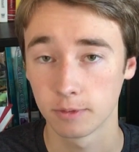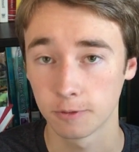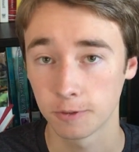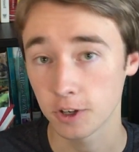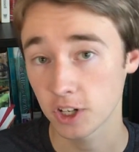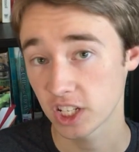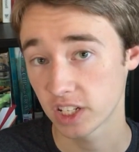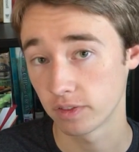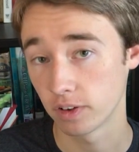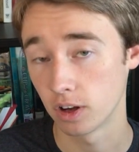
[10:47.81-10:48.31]

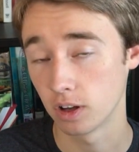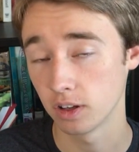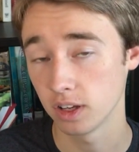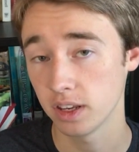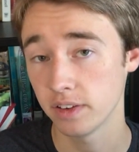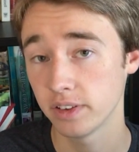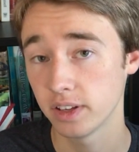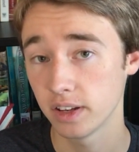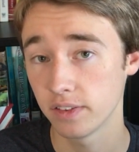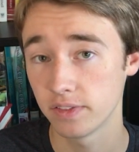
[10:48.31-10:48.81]
First of all,
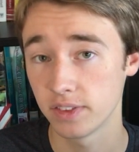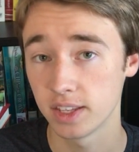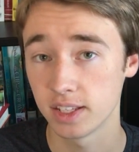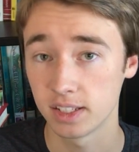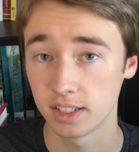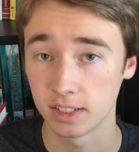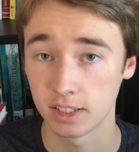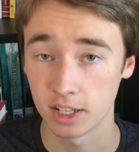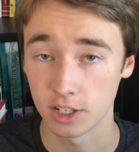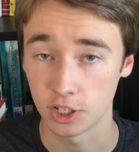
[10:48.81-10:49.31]
even if this
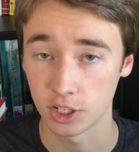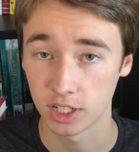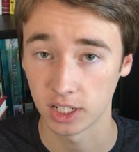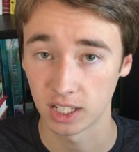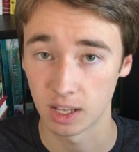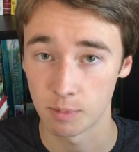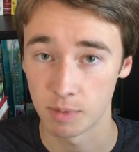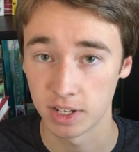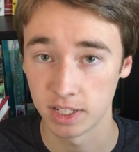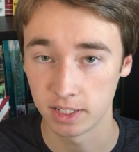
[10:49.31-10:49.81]
digit
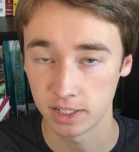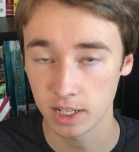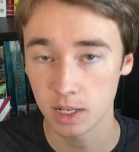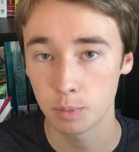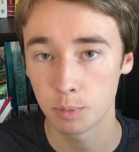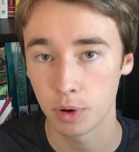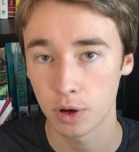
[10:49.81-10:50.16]
dilemma did